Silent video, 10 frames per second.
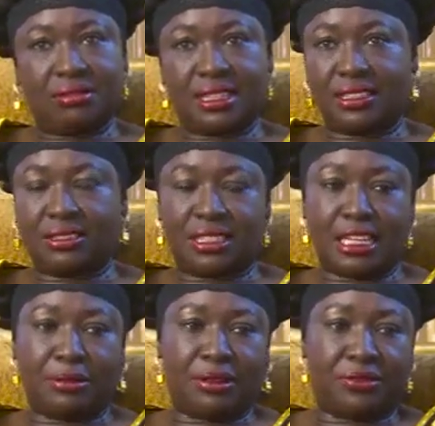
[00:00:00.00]
you can just say
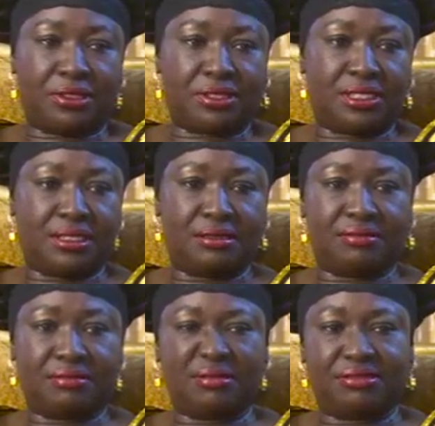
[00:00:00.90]
about
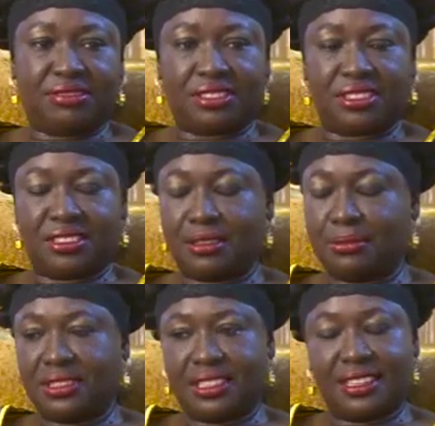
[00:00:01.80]

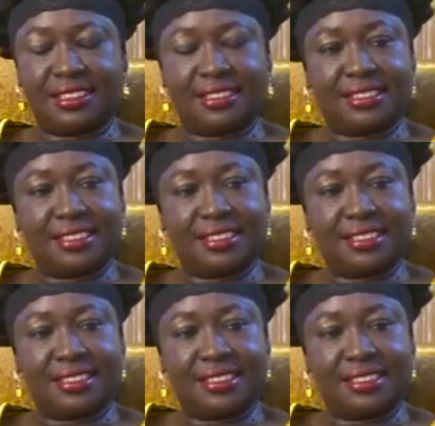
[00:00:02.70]
40-something years.